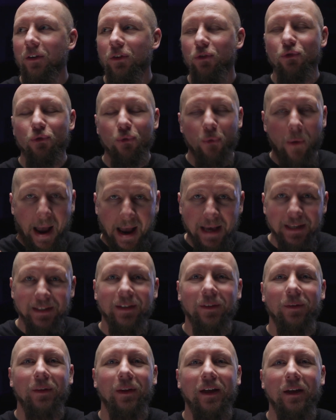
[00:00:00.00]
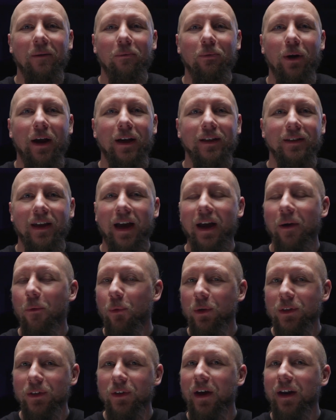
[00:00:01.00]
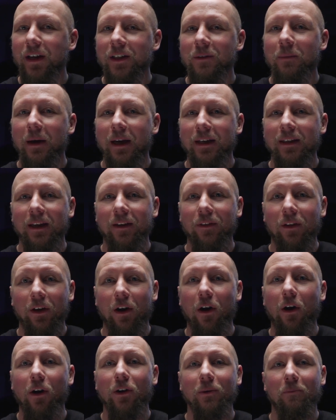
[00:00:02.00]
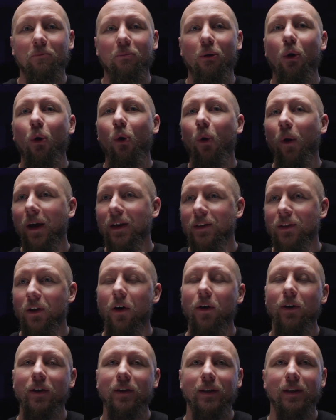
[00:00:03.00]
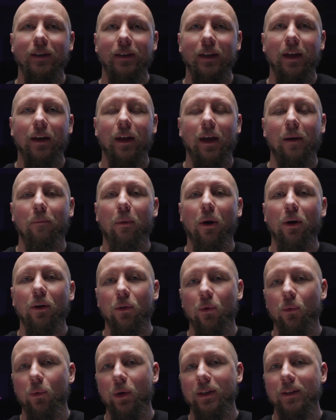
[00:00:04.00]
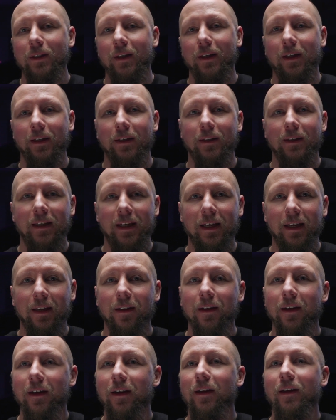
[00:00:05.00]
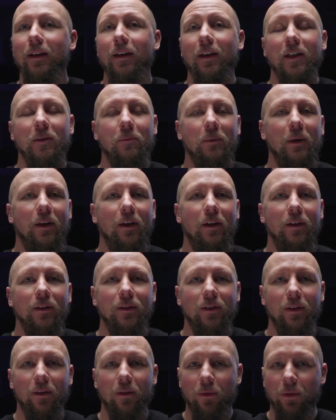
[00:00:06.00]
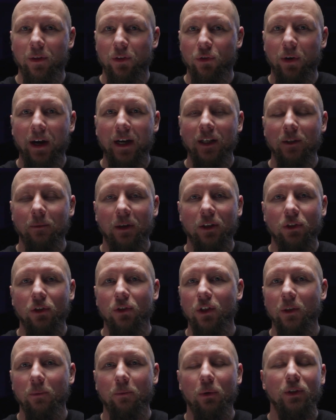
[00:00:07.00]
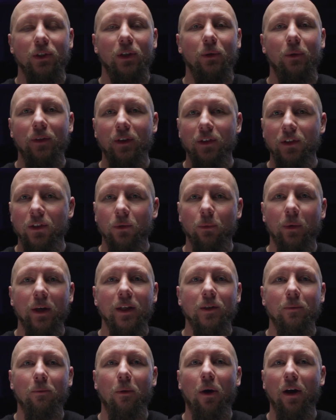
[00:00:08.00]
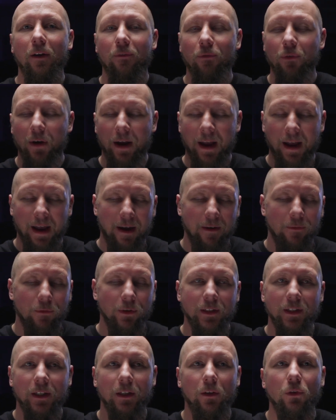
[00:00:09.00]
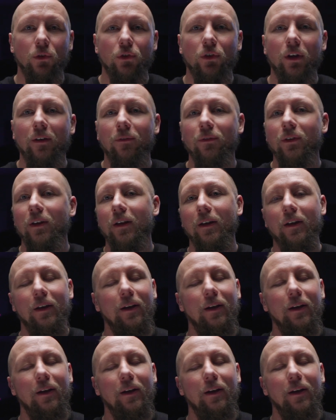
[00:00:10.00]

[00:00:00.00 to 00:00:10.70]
drastically impressed. I was not expecting the car to pull as hard as it did, and part of the reason it did is because the transmission just puts you in the sweet spot for every single shift.